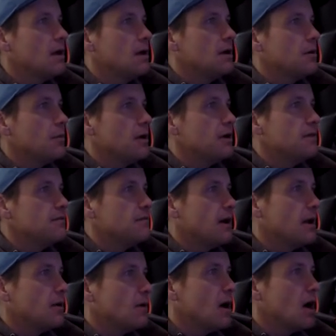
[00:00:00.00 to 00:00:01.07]
Compared to the
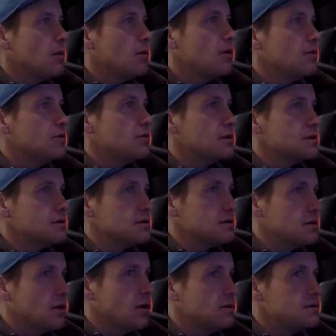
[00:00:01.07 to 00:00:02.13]
final combo, the dorsal is
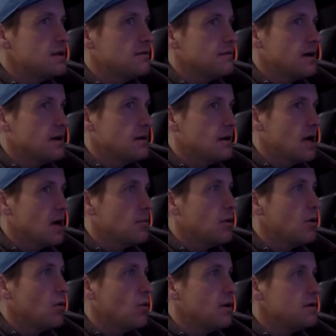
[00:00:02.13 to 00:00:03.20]
close to the final
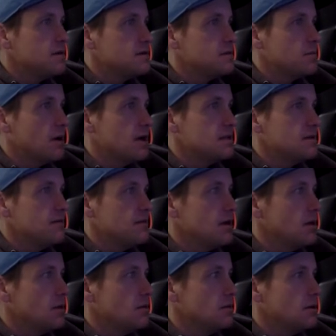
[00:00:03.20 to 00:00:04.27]
combo with the spots of
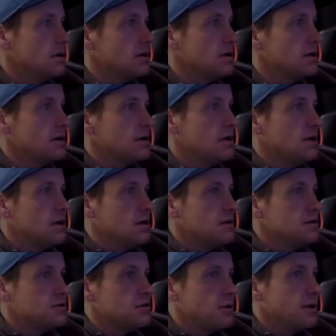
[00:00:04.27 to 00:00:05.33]
yellow look.
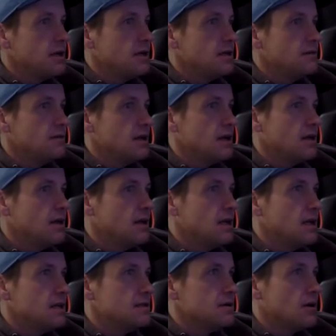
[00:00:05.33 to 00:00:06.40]
The shrinking of the alien
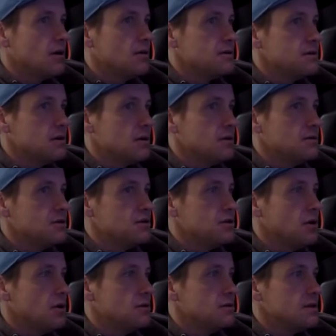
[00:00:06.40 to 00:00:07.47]
heads also
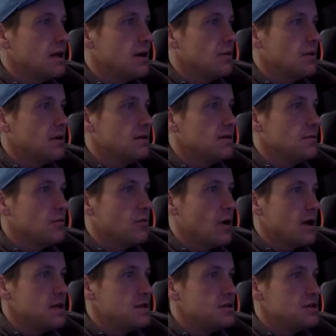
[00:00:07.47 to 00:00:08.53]
shows that with the
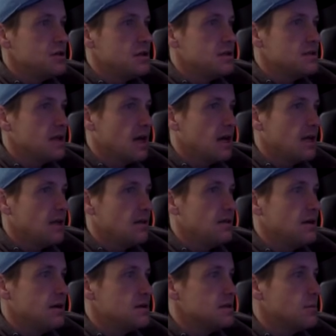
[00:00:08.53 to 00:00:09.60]
right genes added,
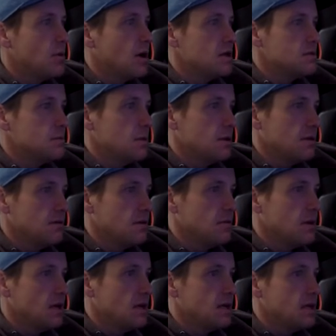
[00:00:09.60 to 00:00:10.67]
there is a possibility of them
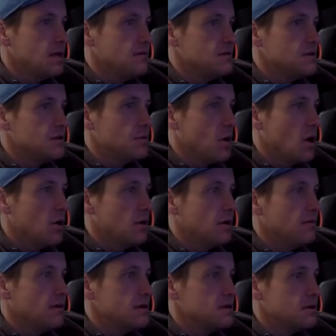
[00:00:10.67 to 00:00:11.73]
getting even smaller and
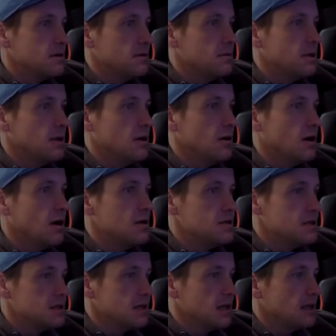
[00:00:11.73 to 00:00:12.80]
eventually completely gone,
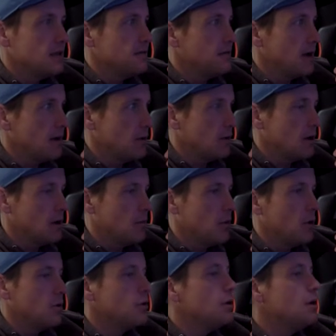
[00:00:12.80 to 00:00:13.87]
just like the final combo.